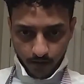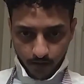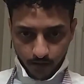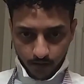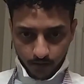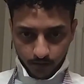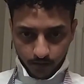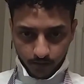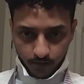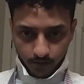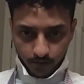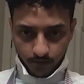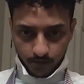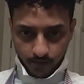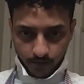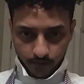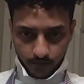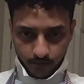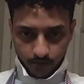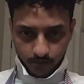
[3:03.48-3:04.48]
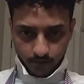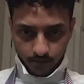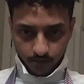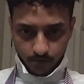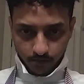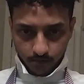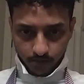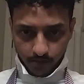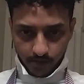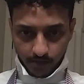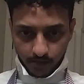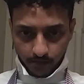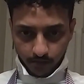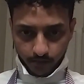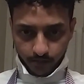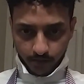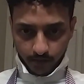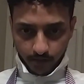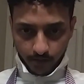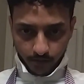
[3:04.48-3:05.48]
and also you could even do a
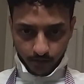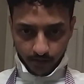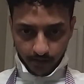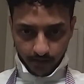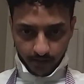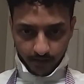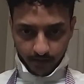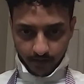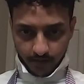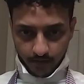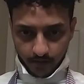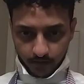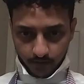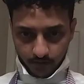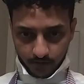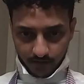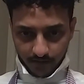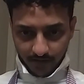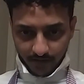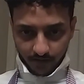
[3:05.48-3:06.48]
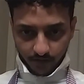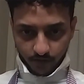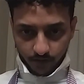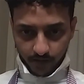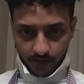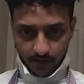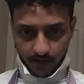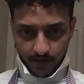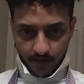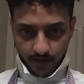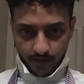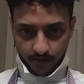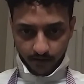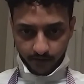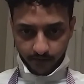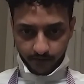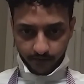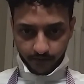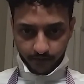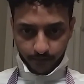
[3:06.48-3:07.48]
little bit lower like that, so like
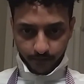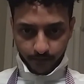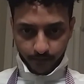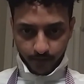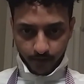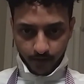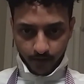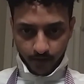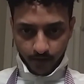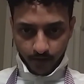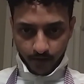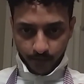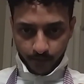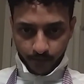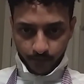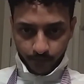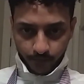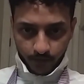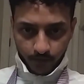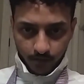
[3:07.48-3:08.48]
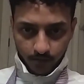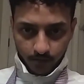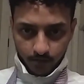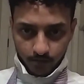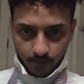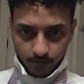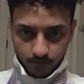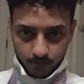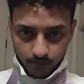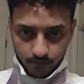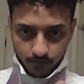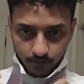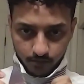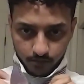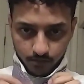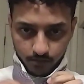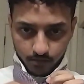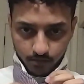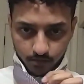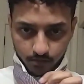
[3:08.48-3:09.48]
3.5. So
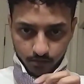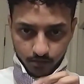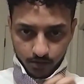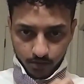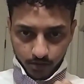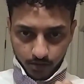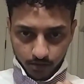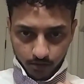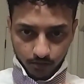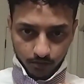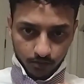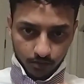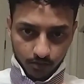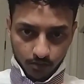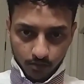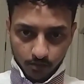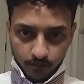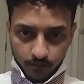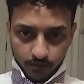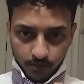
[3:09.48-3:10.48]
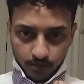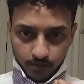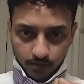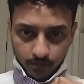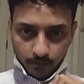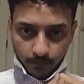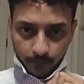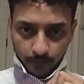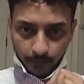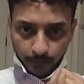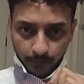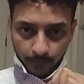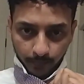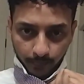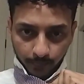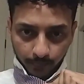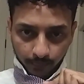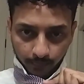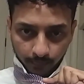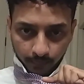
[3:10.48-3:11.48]
this goes over.
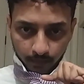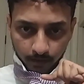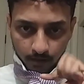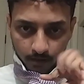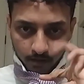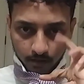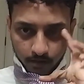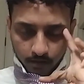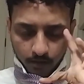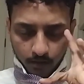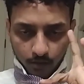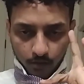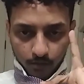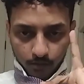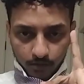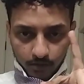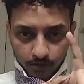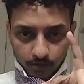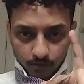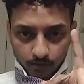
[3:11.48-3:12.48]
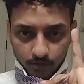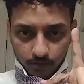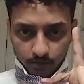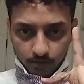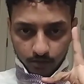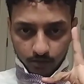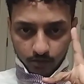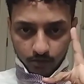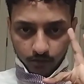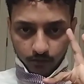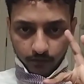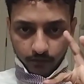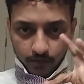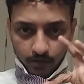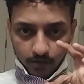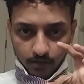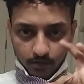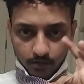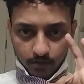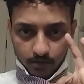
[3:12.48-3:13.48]
Hold these with your 2
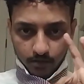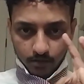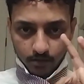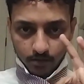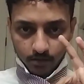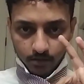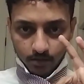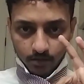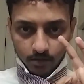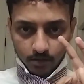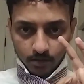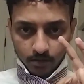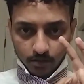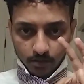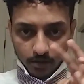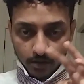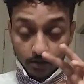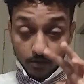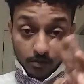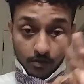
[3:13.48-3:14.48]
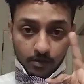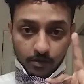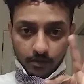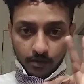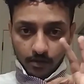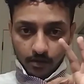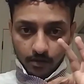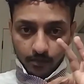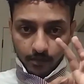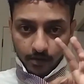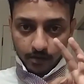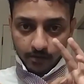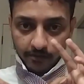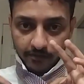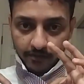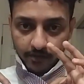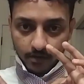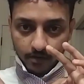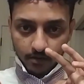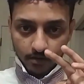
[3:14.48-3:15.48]
fingers, and your thumb and your
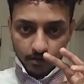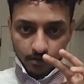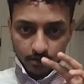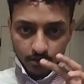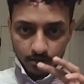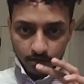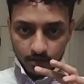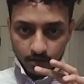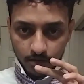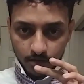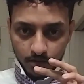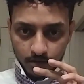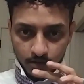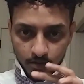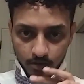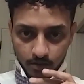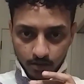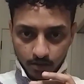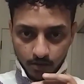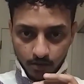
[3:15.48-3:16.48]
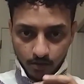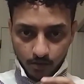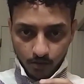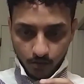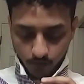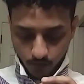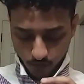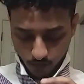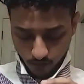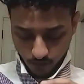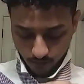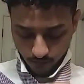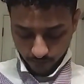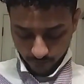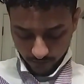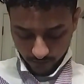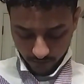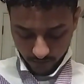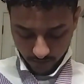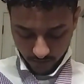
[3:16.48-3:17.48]
finger. Go
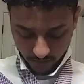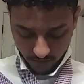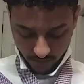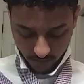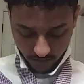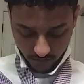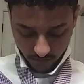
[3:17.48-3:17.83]
over,